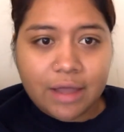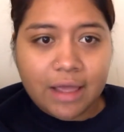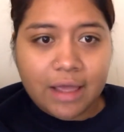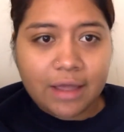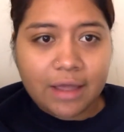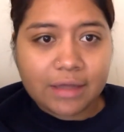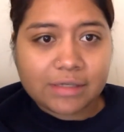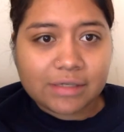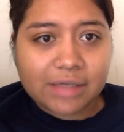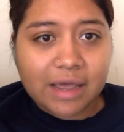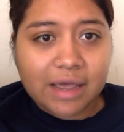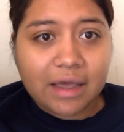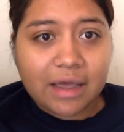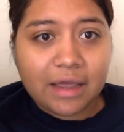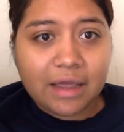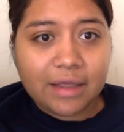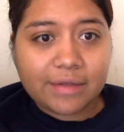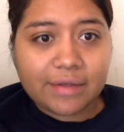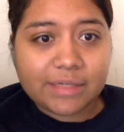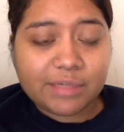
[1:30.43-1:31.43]
And
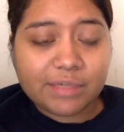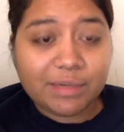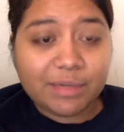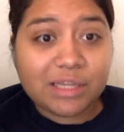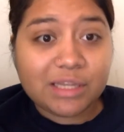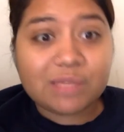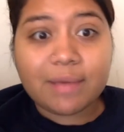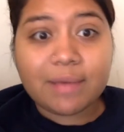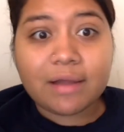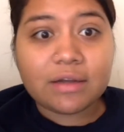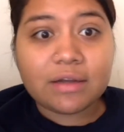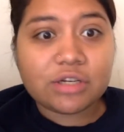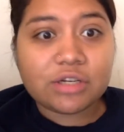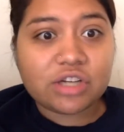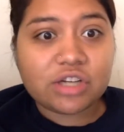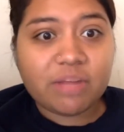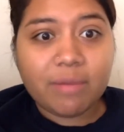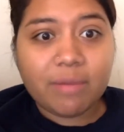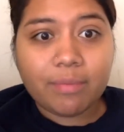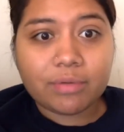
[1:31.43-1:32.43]
I speak Spanish
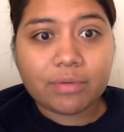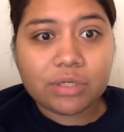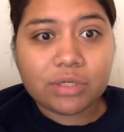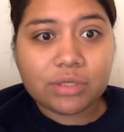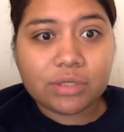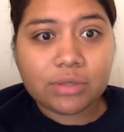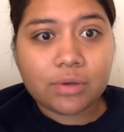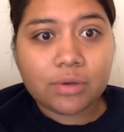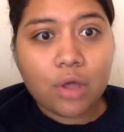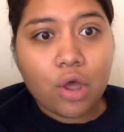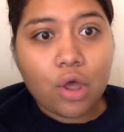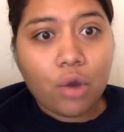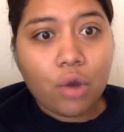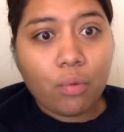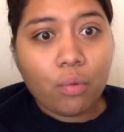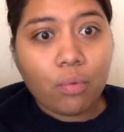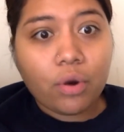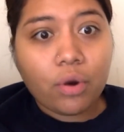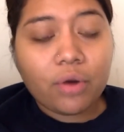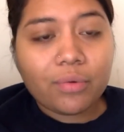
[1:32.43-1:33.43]
and I'm able to
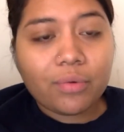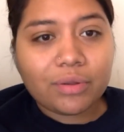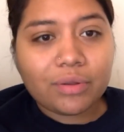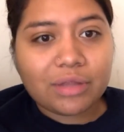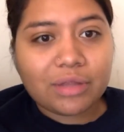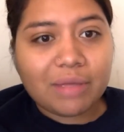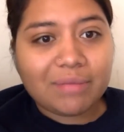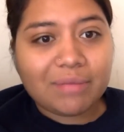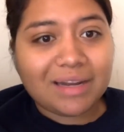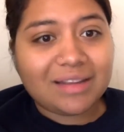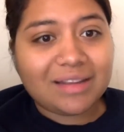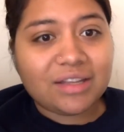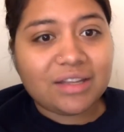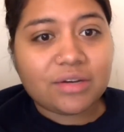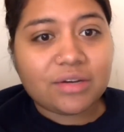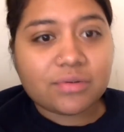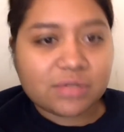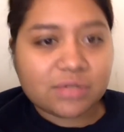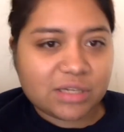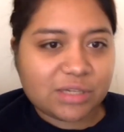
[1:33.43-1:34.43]
work with um,
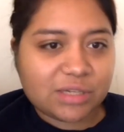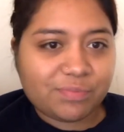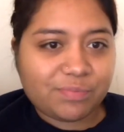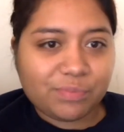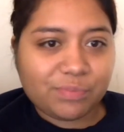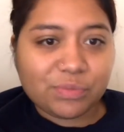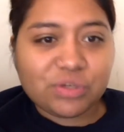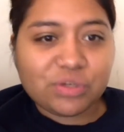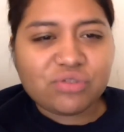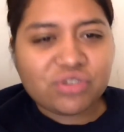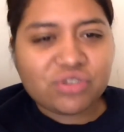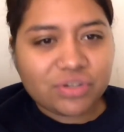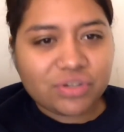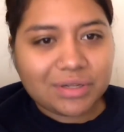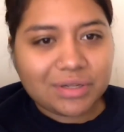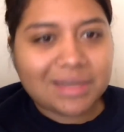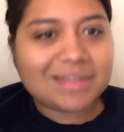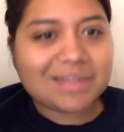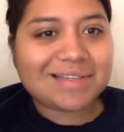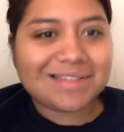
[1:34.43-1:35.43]
Latinos,
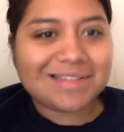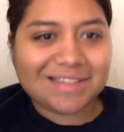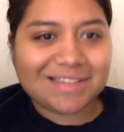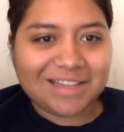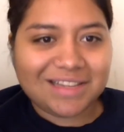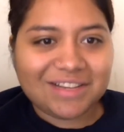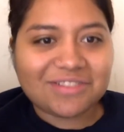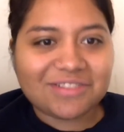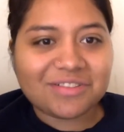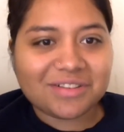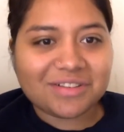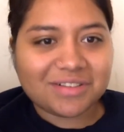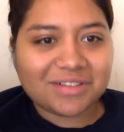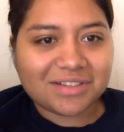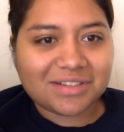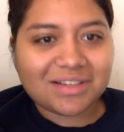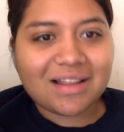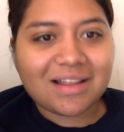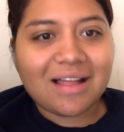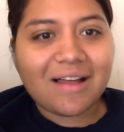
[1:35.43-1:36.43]
usually it's
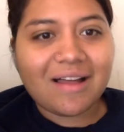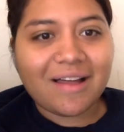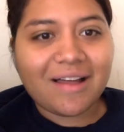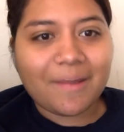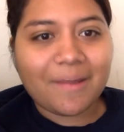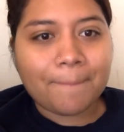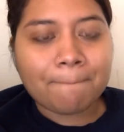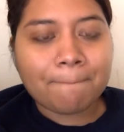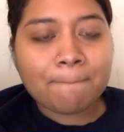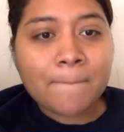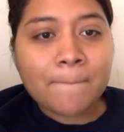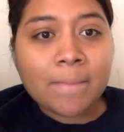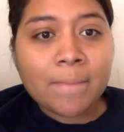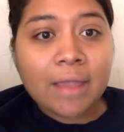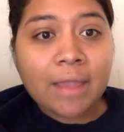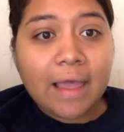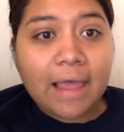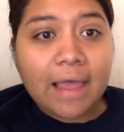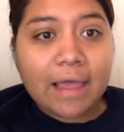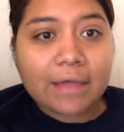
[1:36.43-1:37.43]
seniors, um,
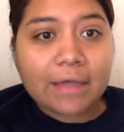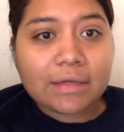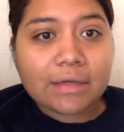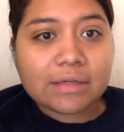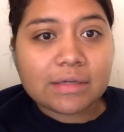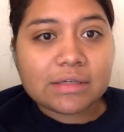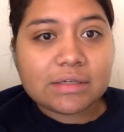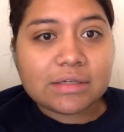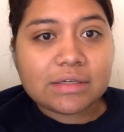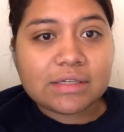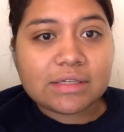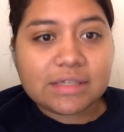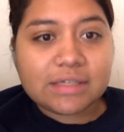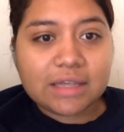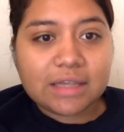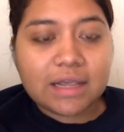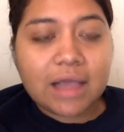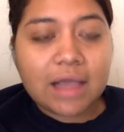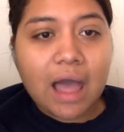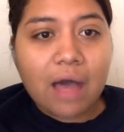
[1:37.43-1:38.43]
and to
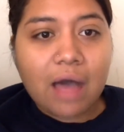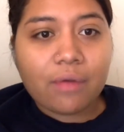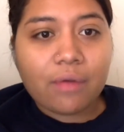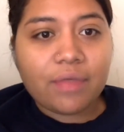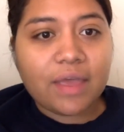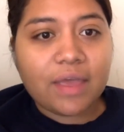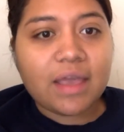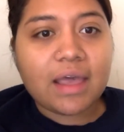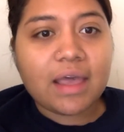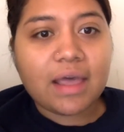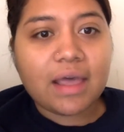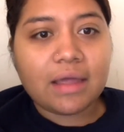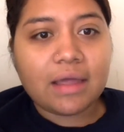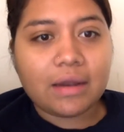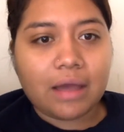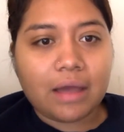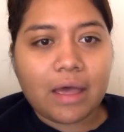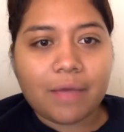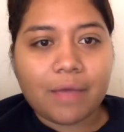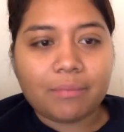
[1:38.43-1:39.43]
see how they
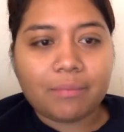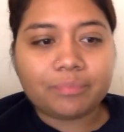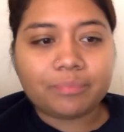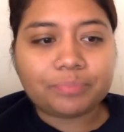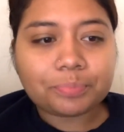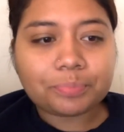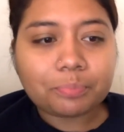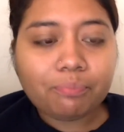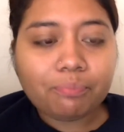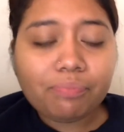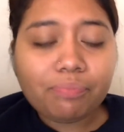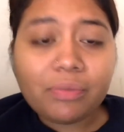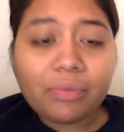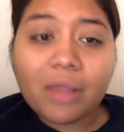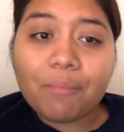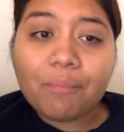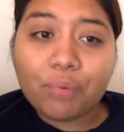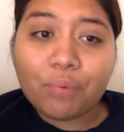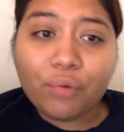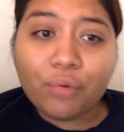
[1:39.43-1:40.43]
can um,
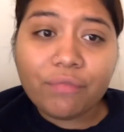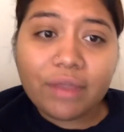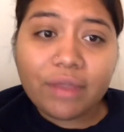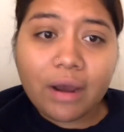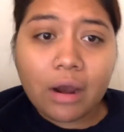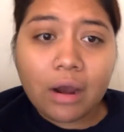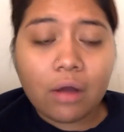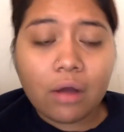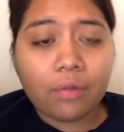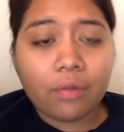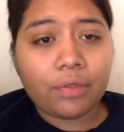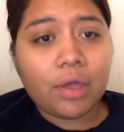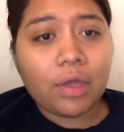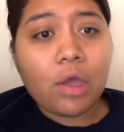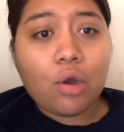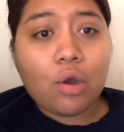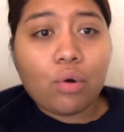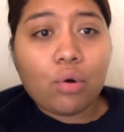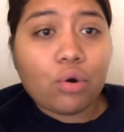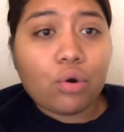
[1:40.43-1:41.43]
improve their health
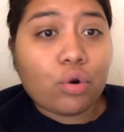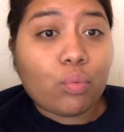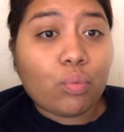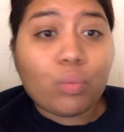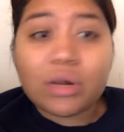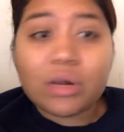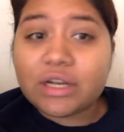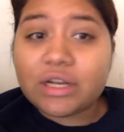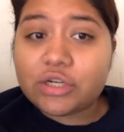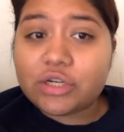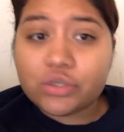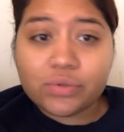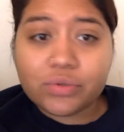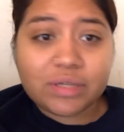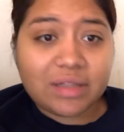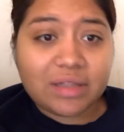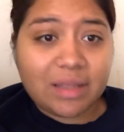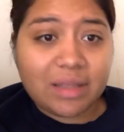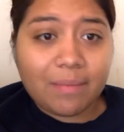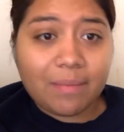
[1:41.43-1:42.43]
or what issues
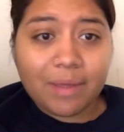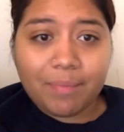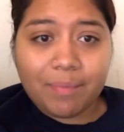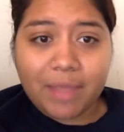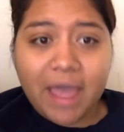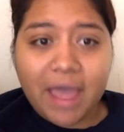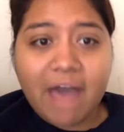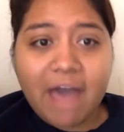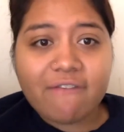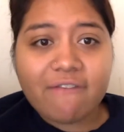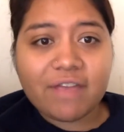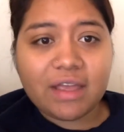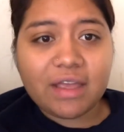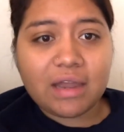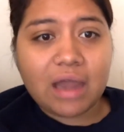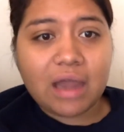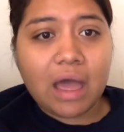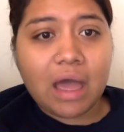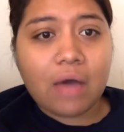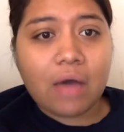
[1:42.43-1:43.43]
that they might be having
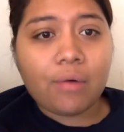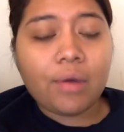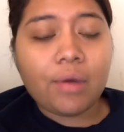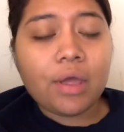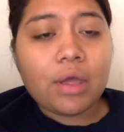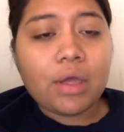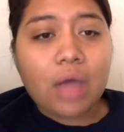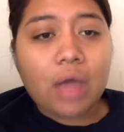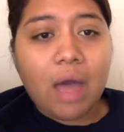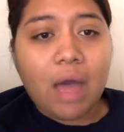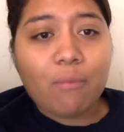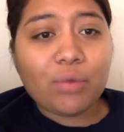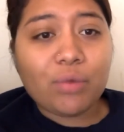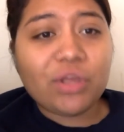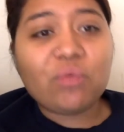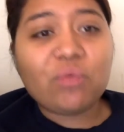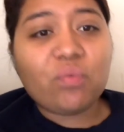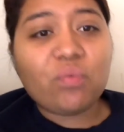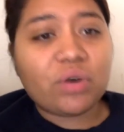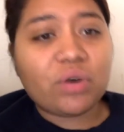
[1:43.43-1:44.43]
and how um, we
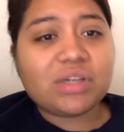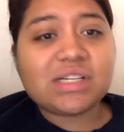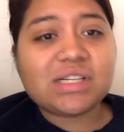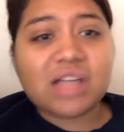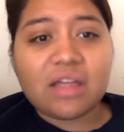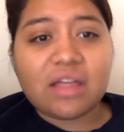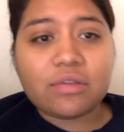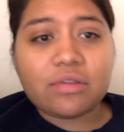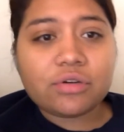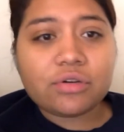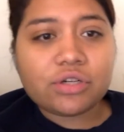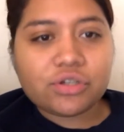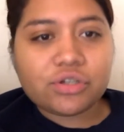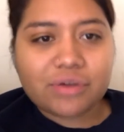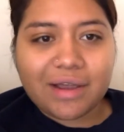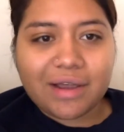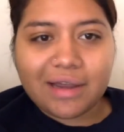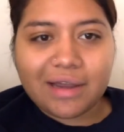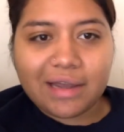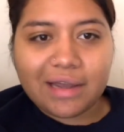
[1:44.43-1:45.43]
can work together to
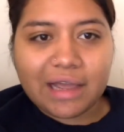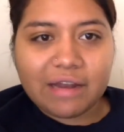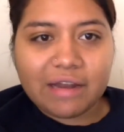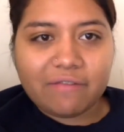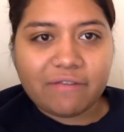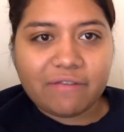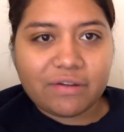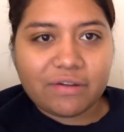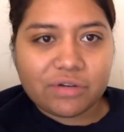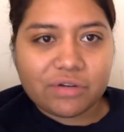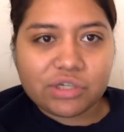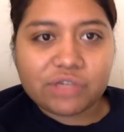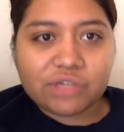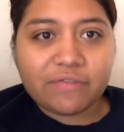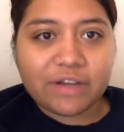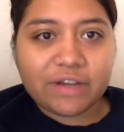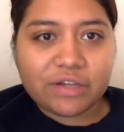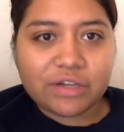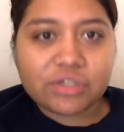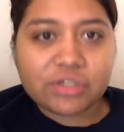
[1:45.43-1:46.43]
try and kind of find a,
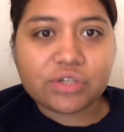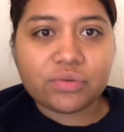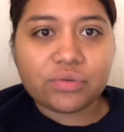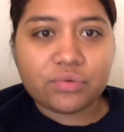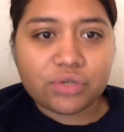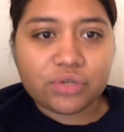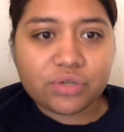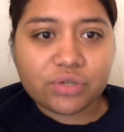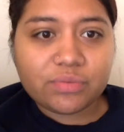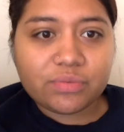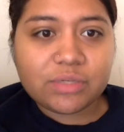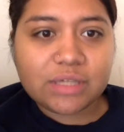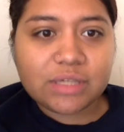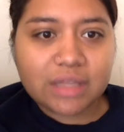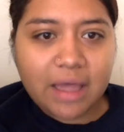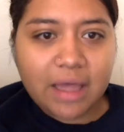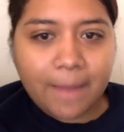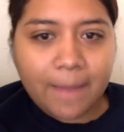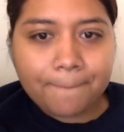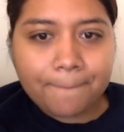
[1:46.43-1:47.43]
find a solution to
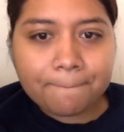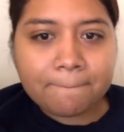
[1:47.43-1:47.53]
that.